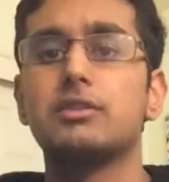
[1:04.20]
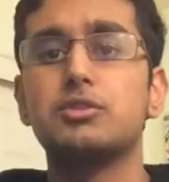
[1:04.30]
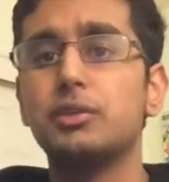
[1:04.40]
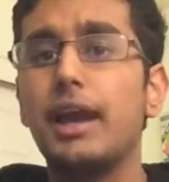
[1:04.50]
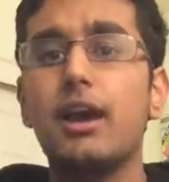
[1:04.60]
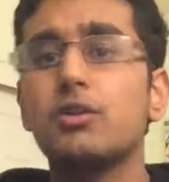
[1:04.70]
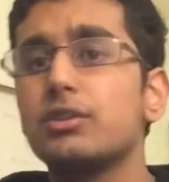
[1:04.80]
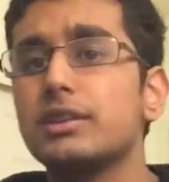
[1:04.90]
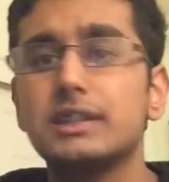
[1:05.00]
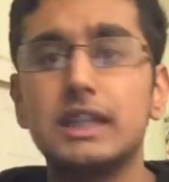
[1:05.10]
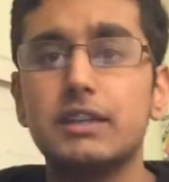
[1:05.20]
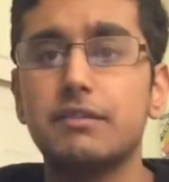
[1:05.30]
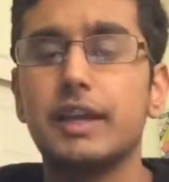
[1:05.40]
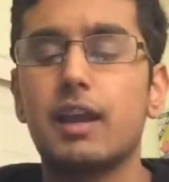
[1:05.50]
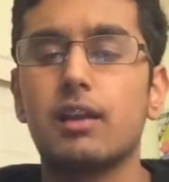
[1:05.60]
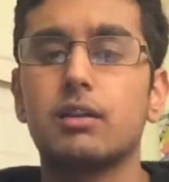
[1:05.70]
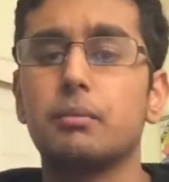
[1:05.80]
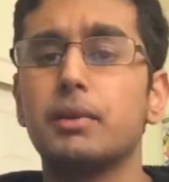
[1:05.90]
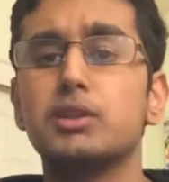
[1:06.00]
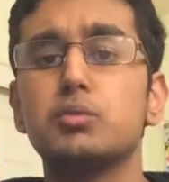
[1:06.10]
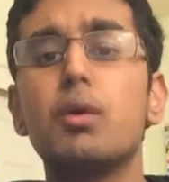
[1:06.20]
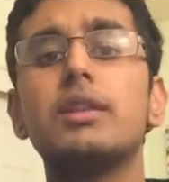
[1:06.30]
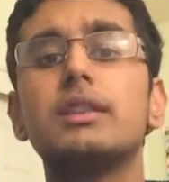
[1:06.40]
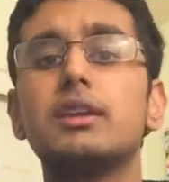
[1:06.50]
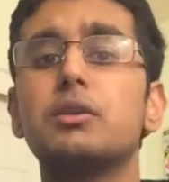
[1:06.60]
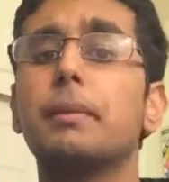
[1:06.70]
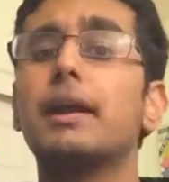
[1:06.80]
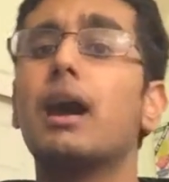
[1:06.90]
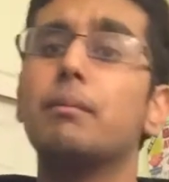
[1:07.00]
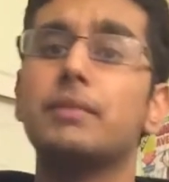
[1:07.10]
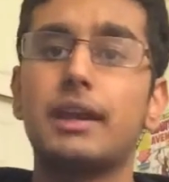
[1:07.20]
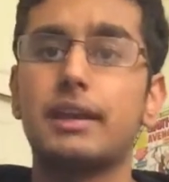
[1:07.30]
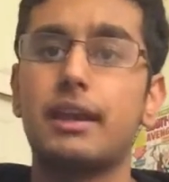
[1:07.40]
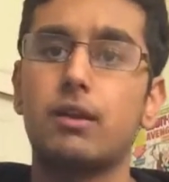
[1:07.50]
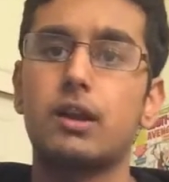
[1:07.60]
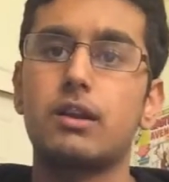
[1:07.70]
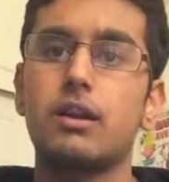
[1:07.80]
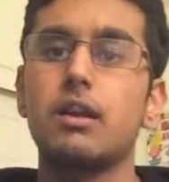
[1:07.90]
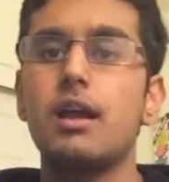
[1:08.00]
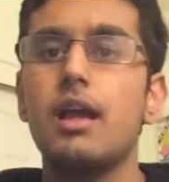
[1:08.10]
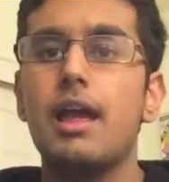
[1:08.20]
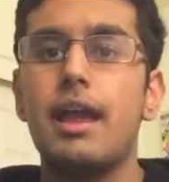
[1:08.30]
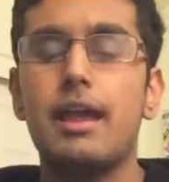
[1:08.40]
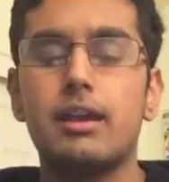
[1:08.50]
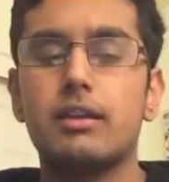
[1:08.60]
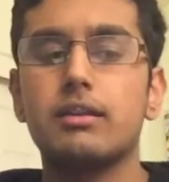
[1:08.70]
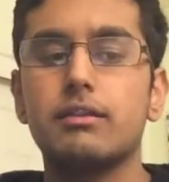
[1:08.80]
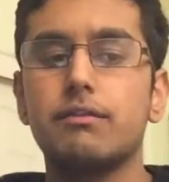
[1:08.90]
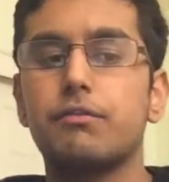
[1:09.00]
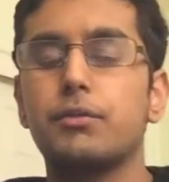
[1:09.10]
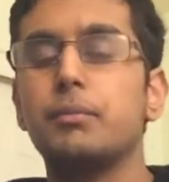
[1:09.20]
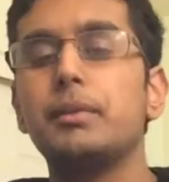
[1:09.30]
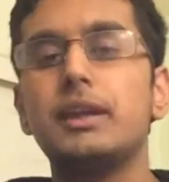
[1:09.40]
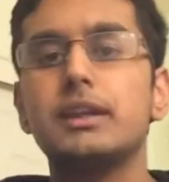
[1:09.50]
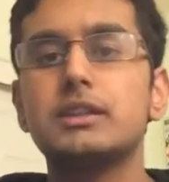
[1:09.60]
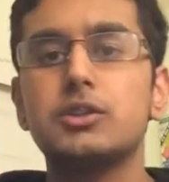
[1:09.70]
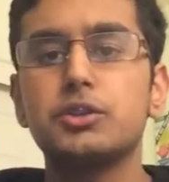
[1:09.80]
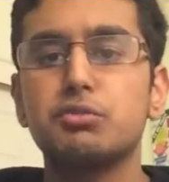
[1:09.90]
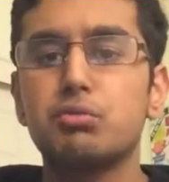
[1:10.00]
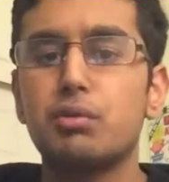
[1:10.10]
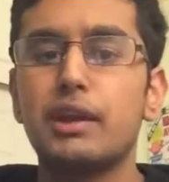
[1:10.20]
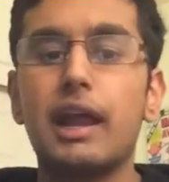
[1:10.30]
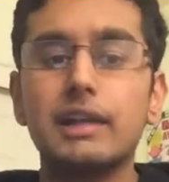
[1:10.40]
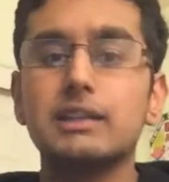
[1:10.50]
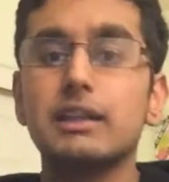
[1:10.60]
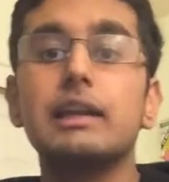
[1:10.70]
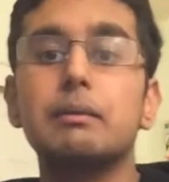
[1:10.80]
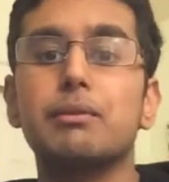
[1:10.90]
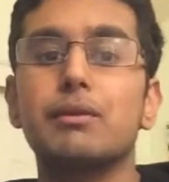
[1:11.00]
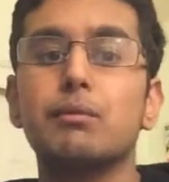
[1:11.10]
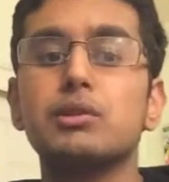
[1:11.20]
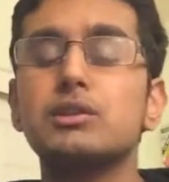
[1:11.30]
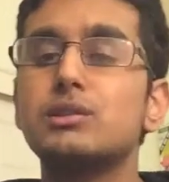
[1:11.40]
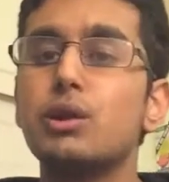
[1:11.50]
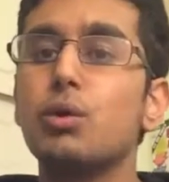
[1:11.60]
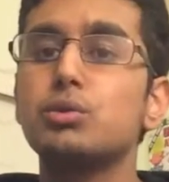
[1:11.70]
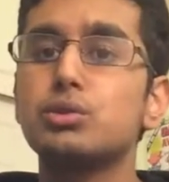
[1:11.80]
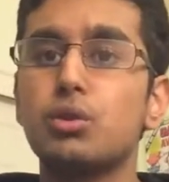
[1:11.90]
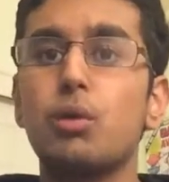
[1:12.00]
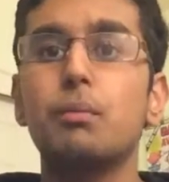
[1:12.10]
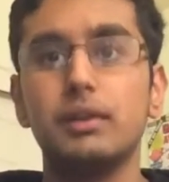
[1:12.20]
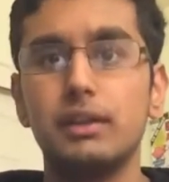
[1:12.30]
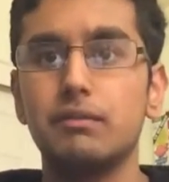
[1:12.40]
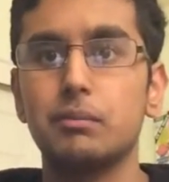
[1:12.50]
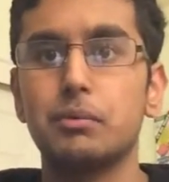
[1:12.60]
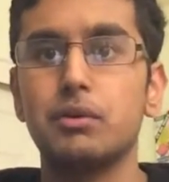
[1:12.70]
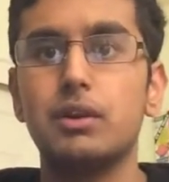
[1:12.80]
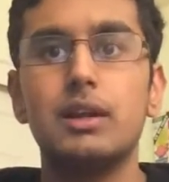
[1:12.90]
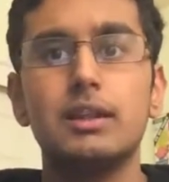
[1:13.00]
to get under the skin of a character, but it's one thing to become that character. And for me, Saoirse Ronan as Lady Bird was so believable